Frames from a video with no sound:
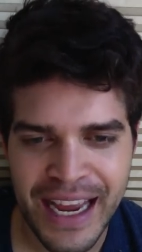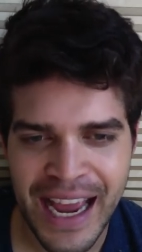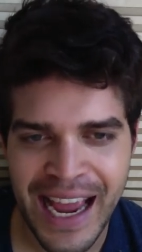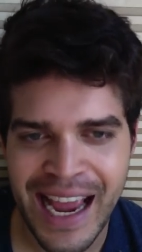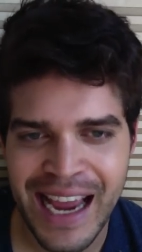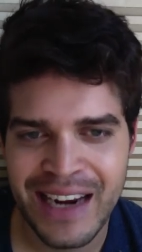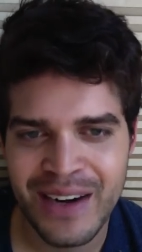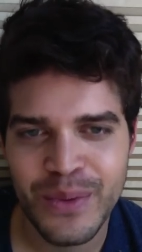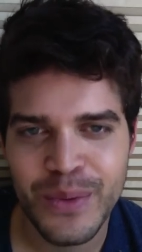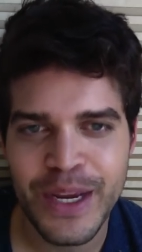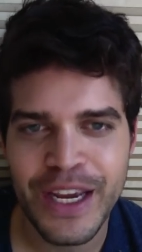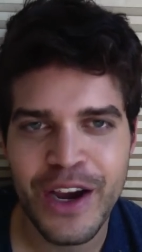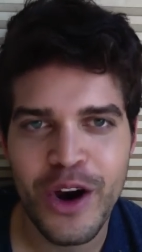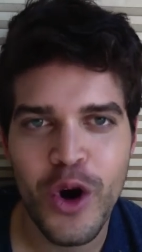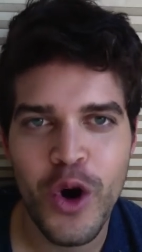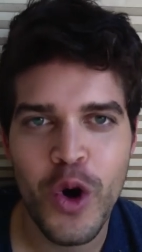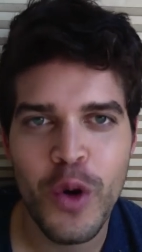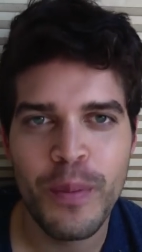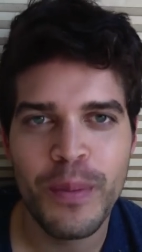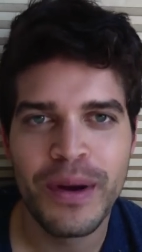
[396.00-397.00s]
and we
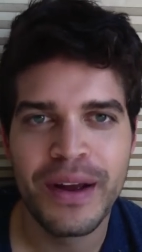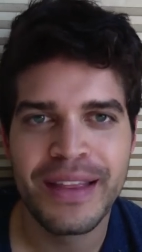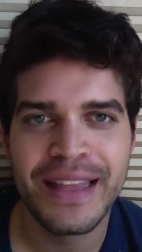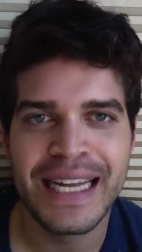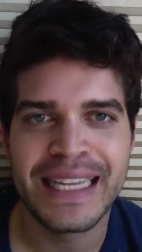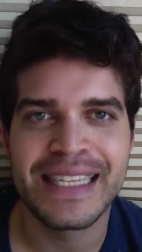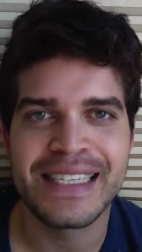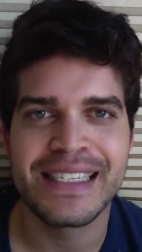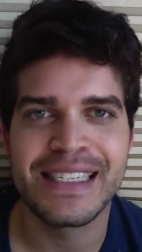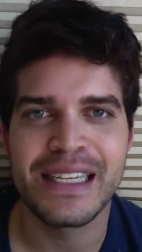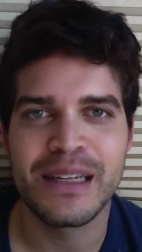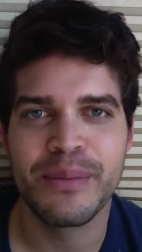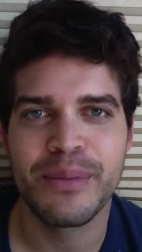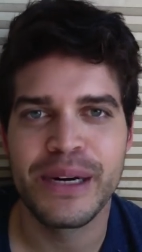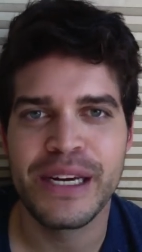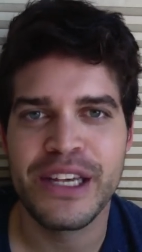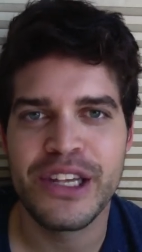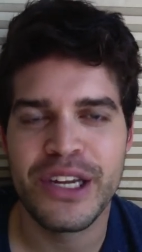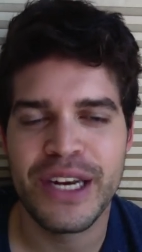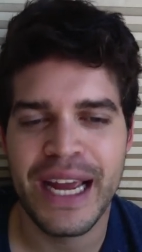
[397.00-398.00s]
hope that the
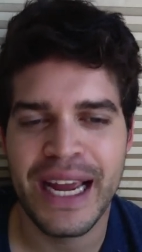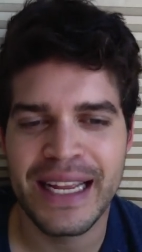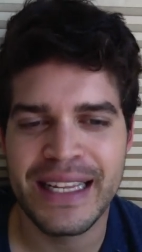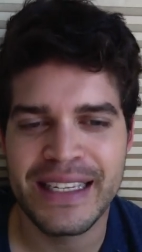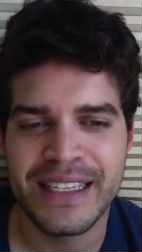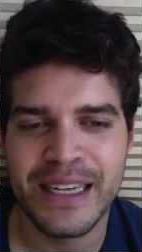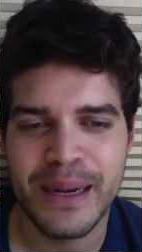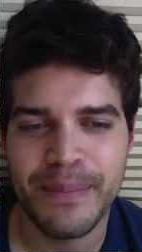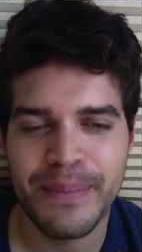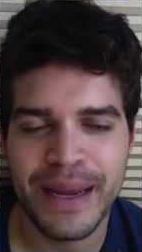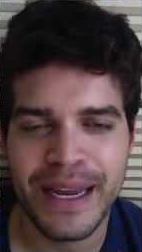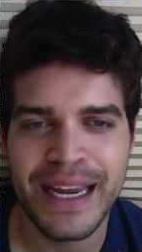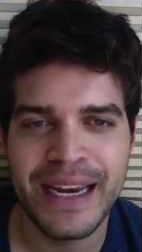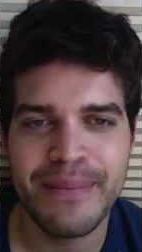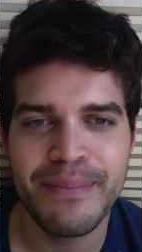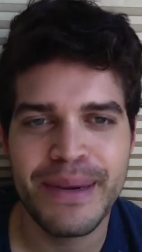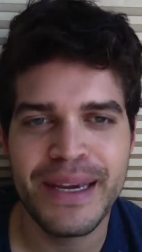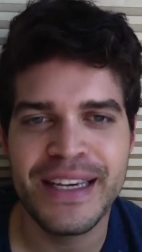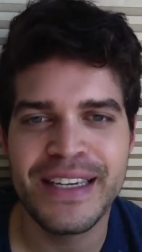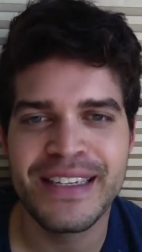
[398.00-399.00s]
celebration ends up in
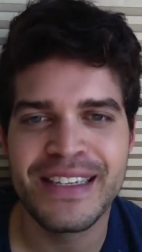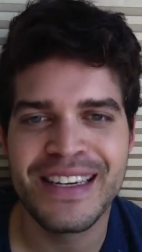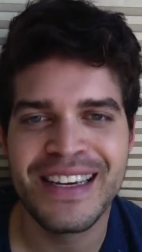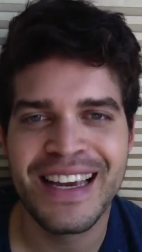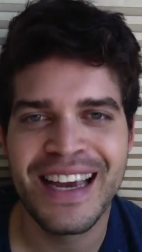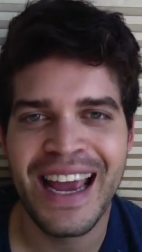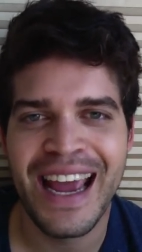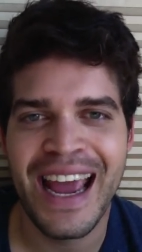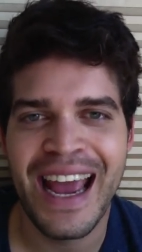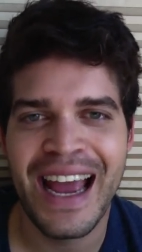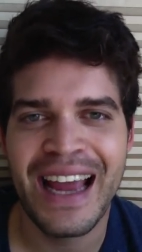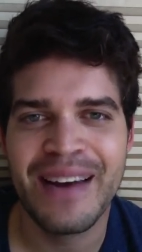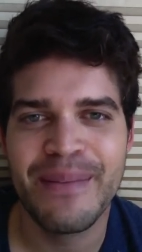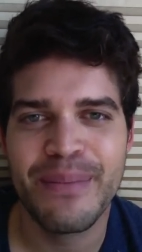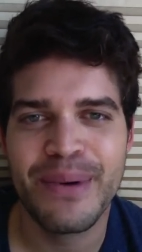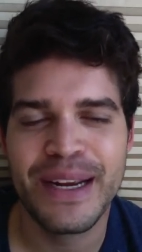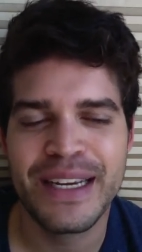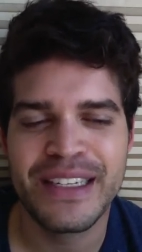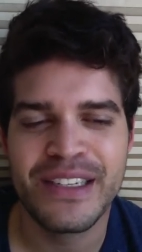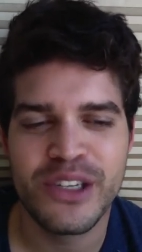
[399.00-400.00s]
peace and
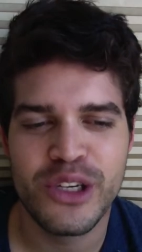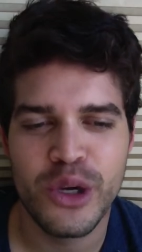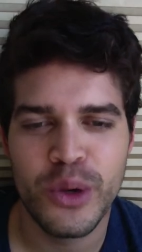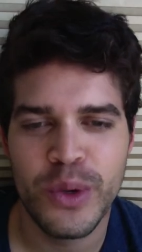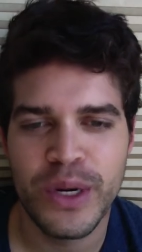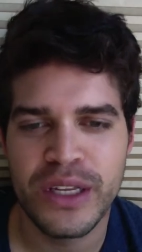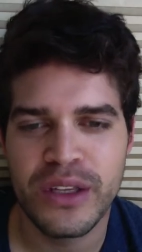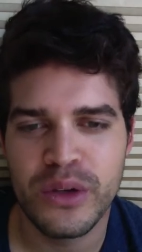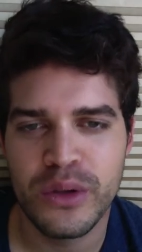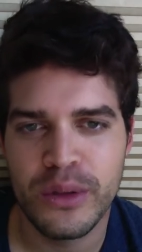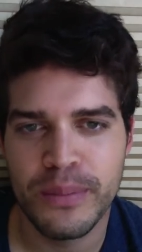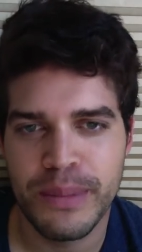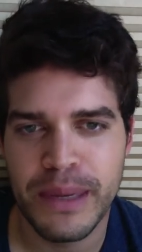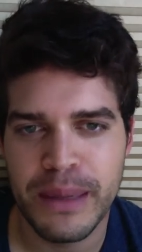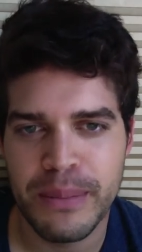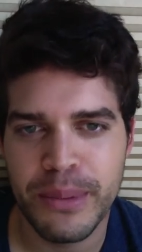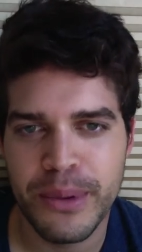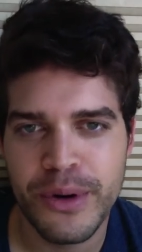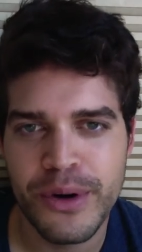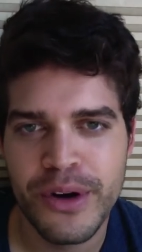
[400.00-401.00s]
brings joy to the
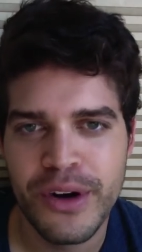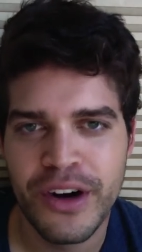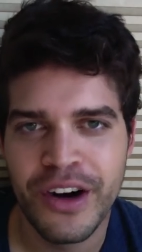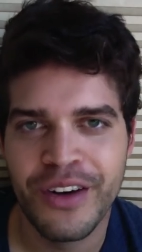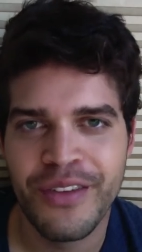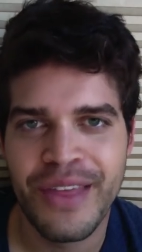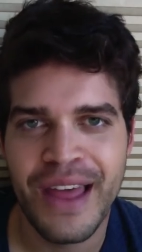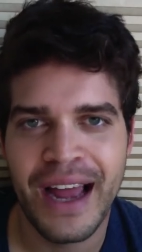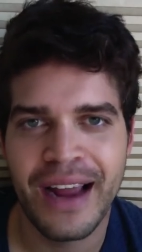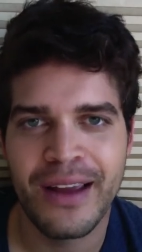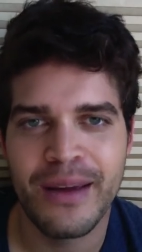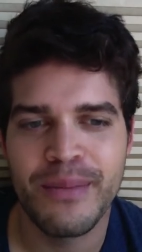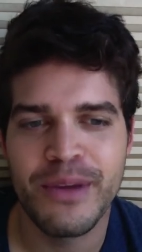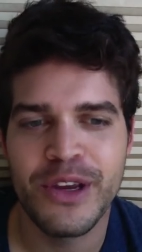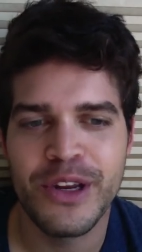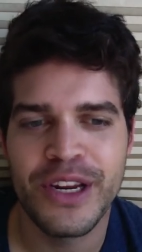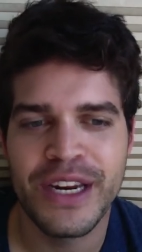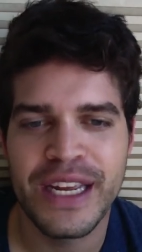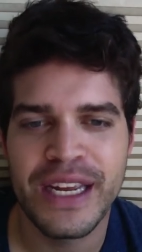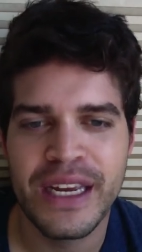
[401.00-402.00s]
people of that
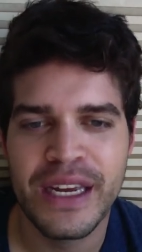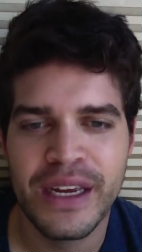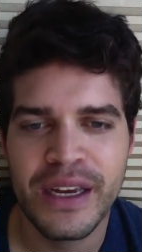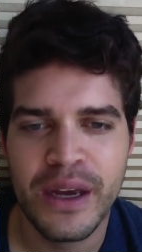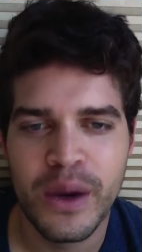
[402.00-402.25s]
community,